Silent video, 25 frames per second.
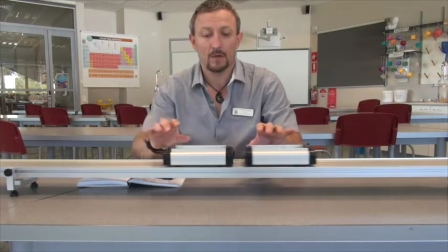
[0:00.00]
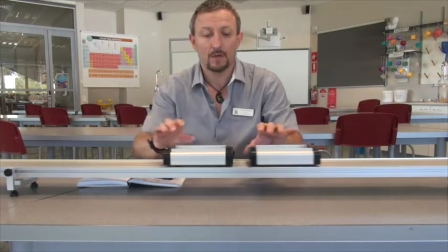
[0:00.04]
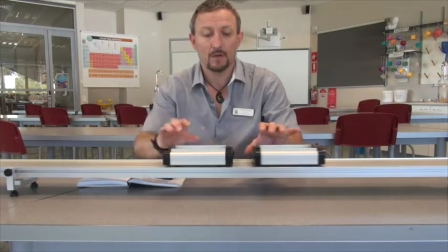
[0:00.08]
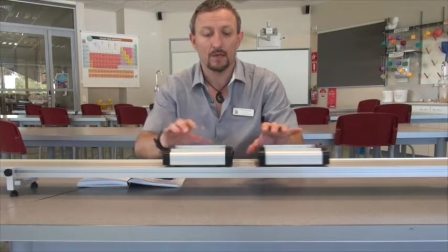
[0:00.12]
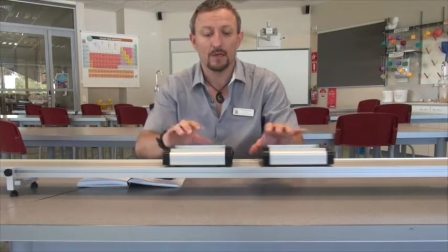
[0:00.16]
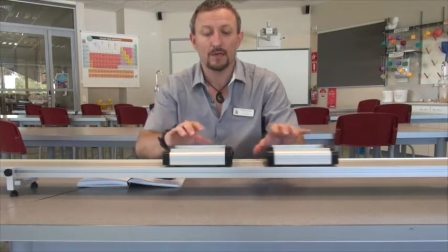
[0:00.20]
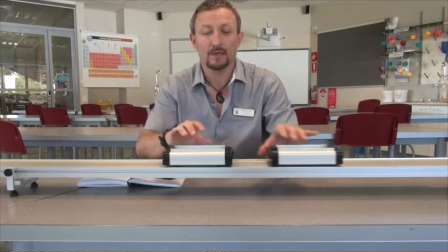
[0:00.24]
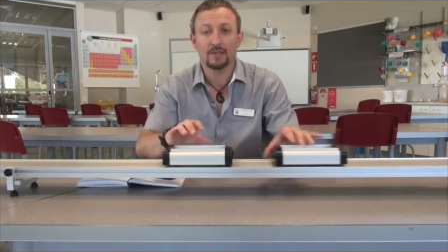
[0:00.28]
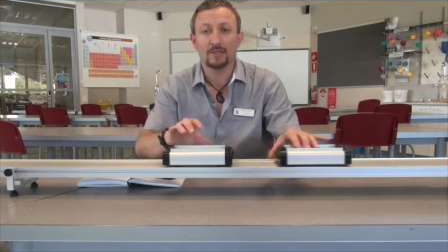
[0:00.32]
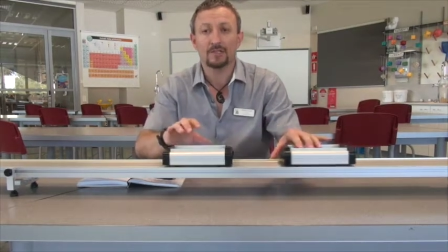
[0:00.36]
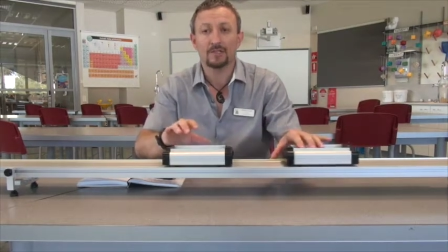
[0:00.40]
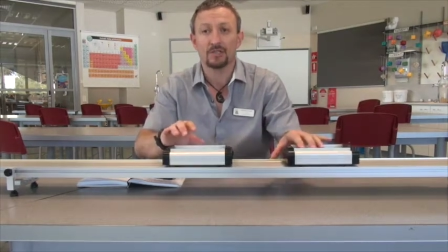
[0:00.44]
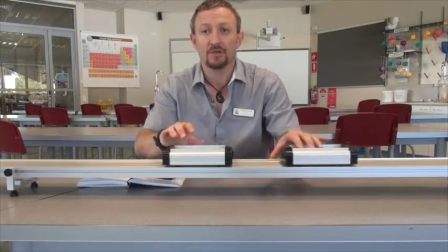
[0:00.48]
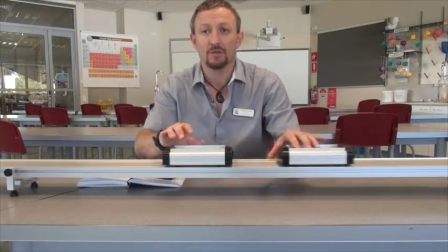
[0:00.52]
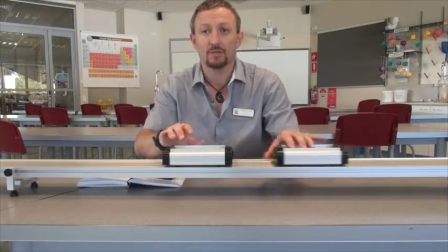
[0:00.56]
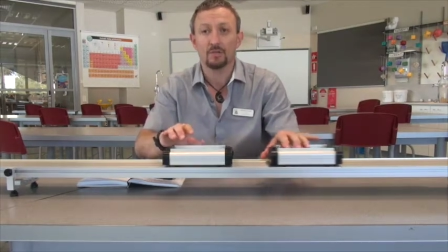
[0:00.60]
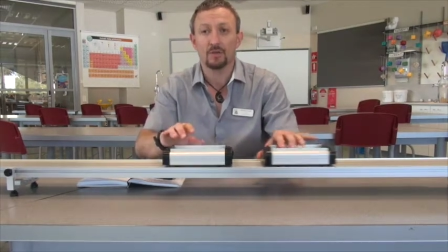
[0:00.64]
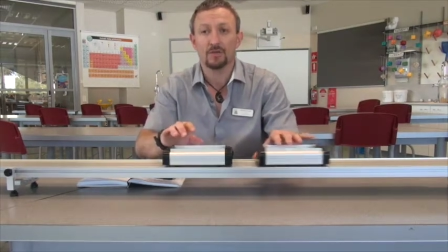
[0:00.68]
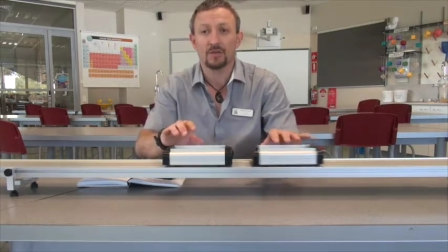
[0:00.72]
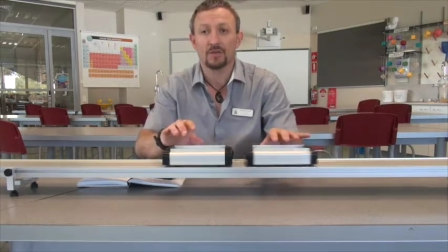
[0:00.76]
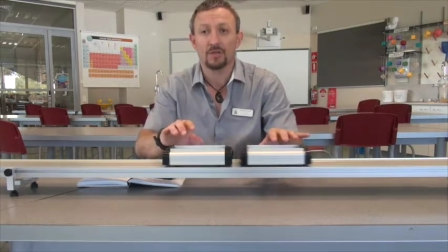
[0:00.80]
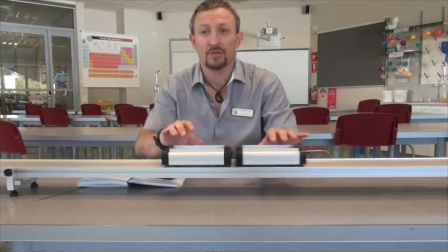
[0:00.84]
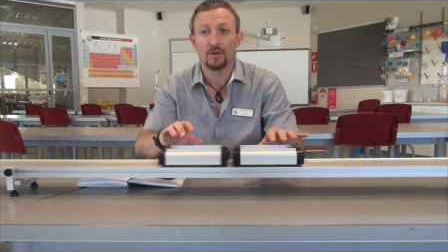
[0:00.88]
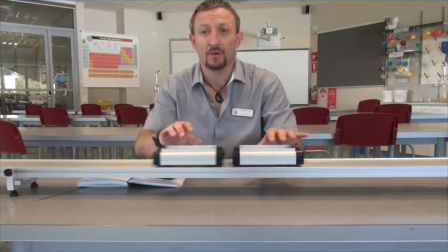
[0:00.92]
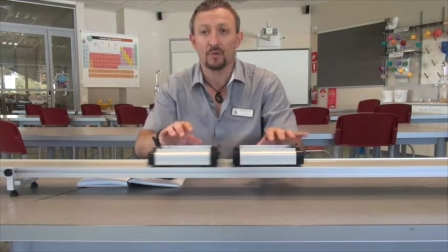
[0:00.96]
collision
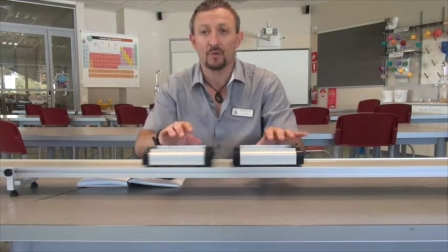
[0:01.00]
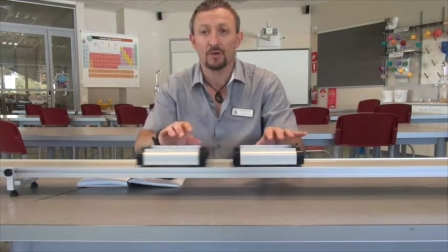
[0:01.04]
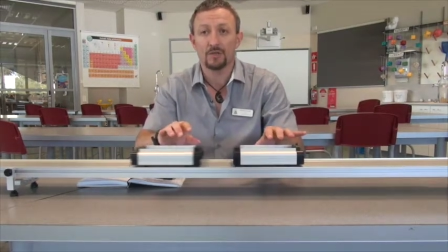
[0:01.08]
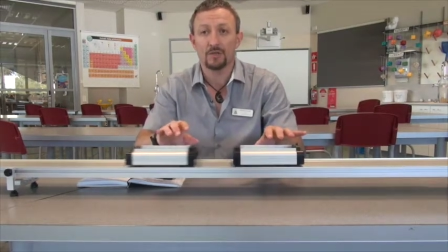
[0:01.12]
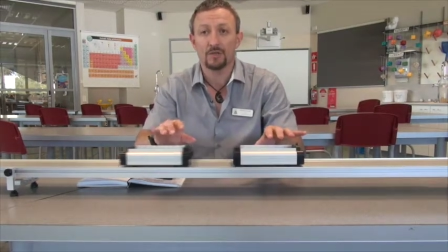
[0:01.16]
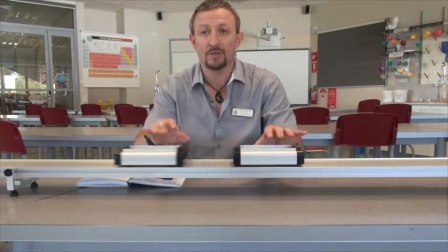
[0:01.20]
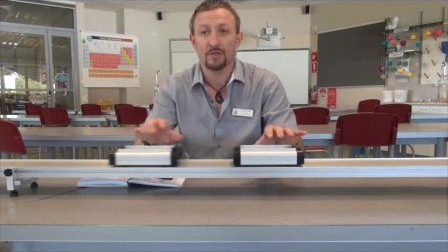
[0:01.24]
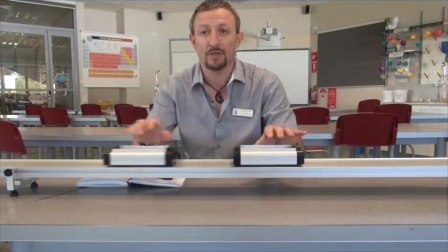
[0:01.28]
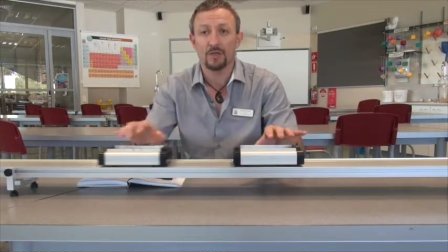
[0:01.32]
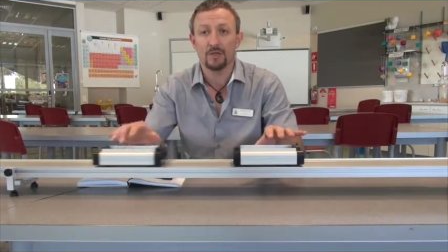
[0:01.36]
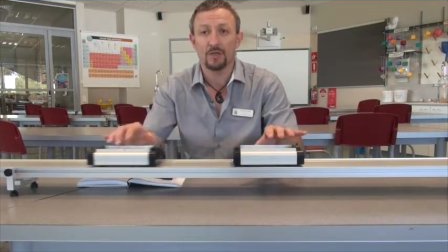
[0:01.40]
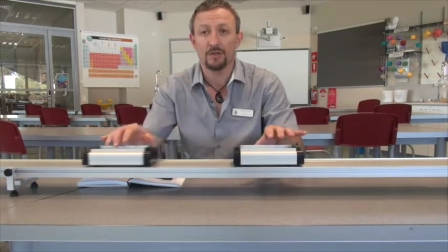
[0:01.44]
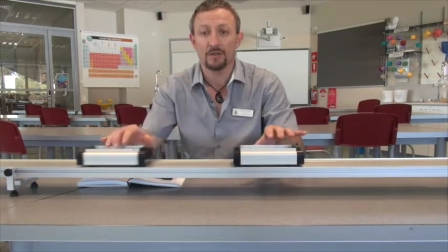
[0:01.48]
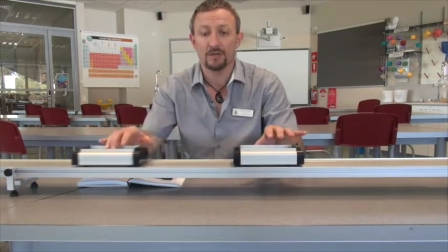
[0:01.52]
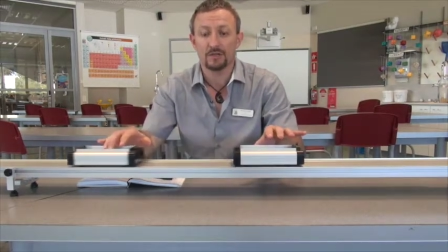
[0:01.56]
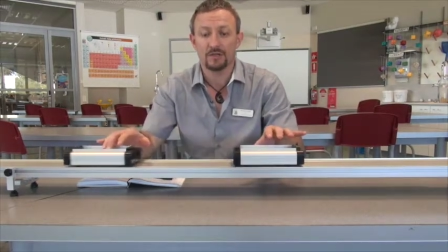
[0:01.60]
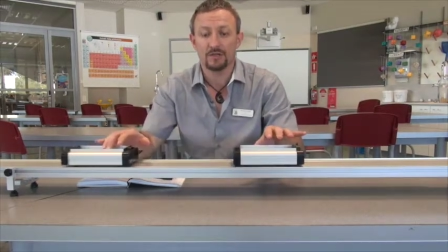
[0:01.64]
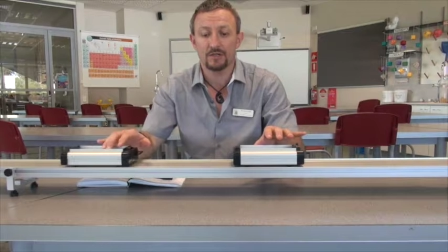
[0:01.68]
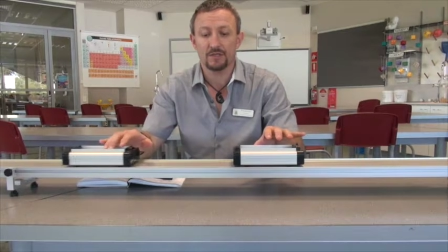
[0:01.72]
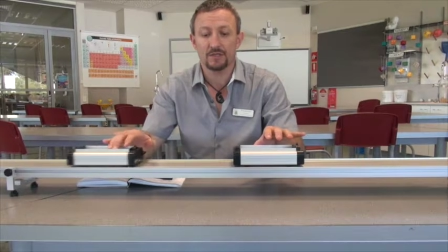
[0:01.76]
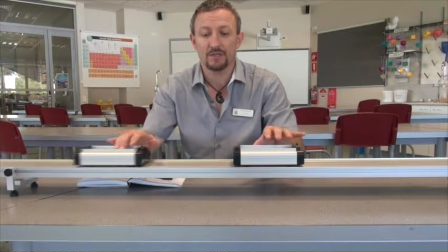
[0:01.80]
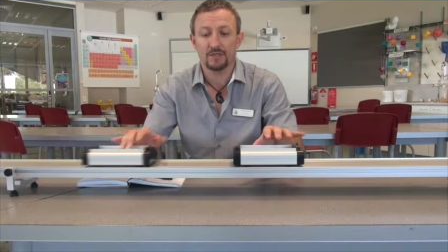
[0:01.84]
which, which occurs.